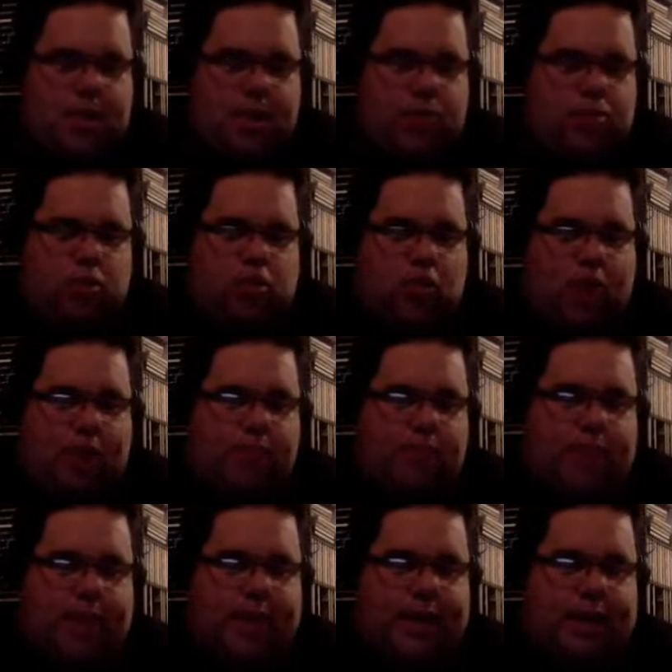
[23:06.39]
he was a
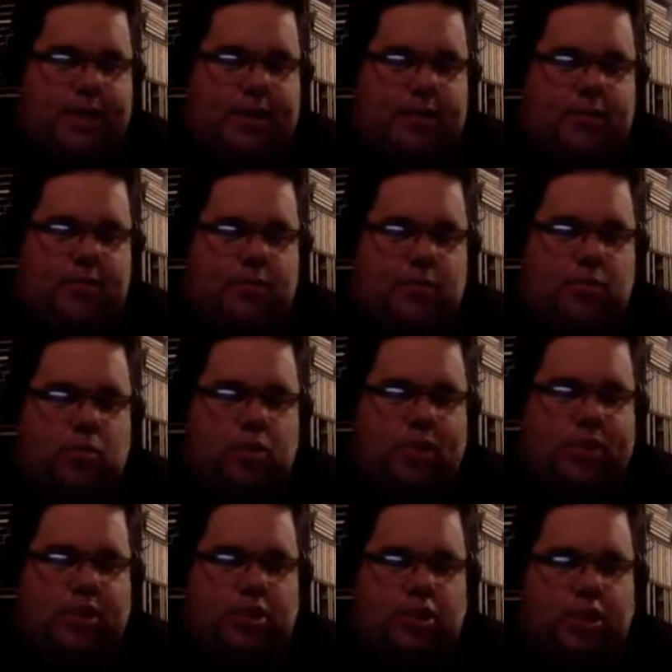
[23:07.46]
great oh. man and
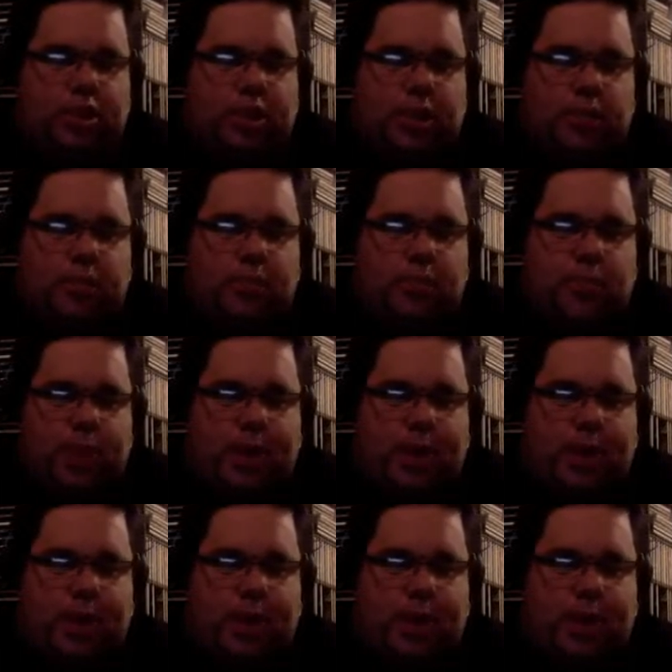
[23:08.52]
we salute him.